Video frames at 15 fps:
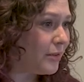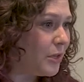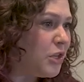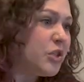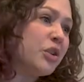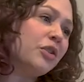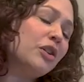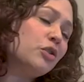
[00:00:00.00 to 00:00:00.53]

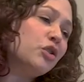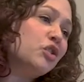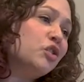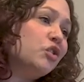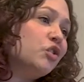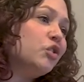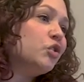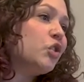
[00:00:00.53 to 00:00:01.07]
So there's
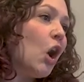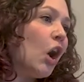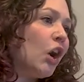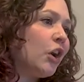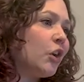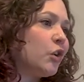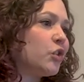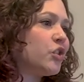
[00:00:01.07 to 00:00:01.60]

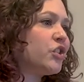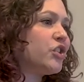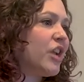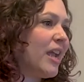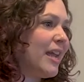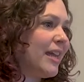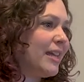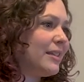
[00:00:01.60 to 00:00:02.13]
darker
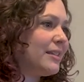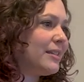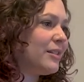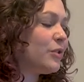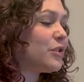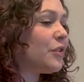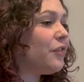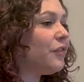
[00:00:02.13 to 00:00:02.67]
shades. There's
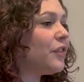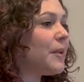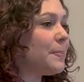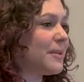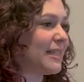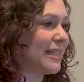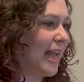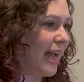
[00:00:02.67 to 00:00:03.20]
a flip
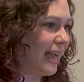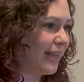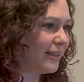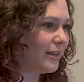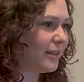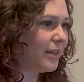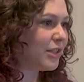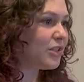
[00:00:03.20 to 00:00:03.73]
side
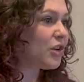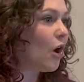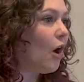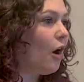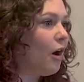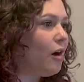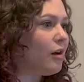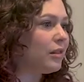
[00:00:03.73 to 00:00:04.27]
to
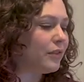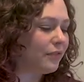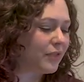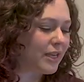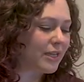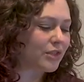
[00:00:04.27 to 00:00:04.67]
all of these